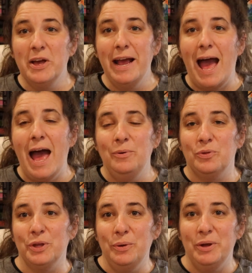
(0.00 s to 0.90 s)
book I got I
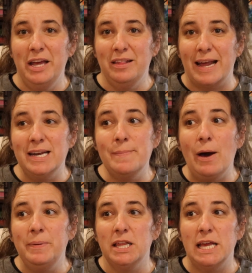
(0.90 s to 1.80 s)
was really, really excited
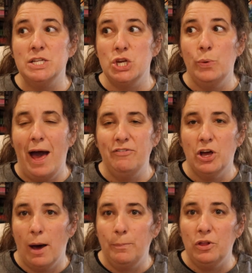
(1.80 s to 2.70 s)
about because I do have a
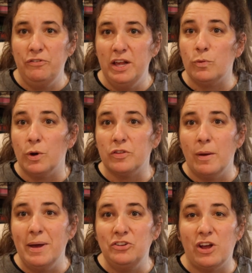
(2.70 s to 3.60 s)
couple of his works
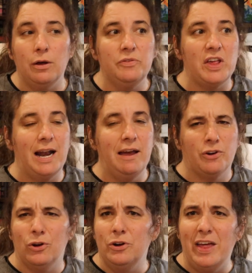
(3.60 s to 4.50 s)
on my shelves, and I've
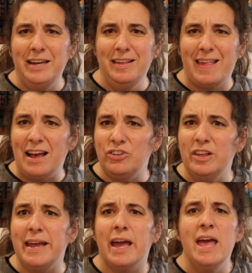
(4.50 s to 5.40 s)
heard that he's
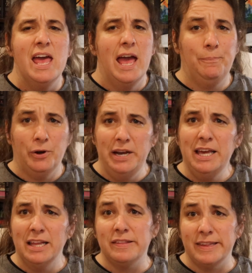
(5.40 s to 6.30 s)
actually like a pretty
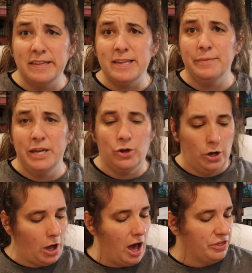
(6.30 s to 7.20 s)
consistently
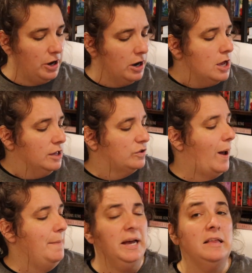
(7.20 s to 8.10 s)
good author. So
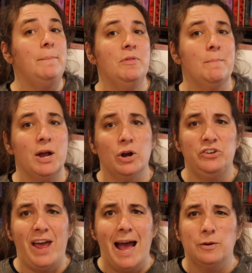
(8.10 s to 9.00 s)
I picked up The
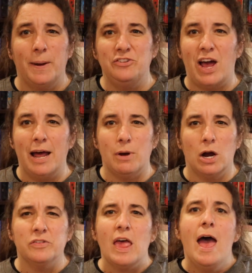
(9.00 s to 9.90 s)
Marriage Act by John
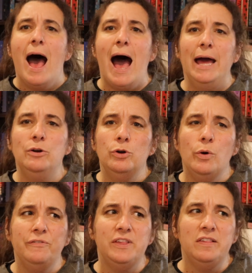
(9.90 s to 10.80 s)
Mars. I don't
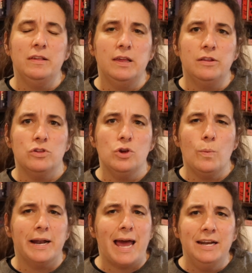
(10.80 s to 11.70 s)
know if this is his new
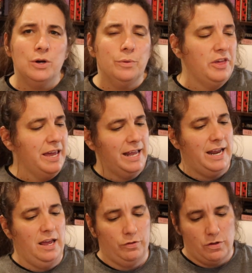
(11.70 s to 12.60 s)
one. I don't think
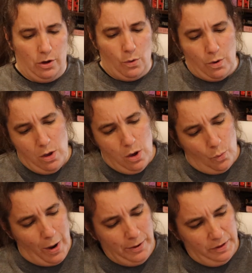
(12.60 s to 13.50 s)
it is new.
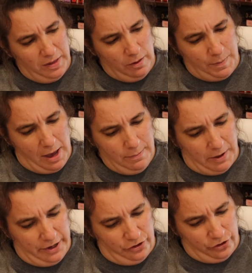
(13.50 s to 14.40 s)
When was this
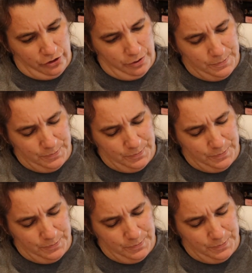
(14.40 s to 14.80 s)
published?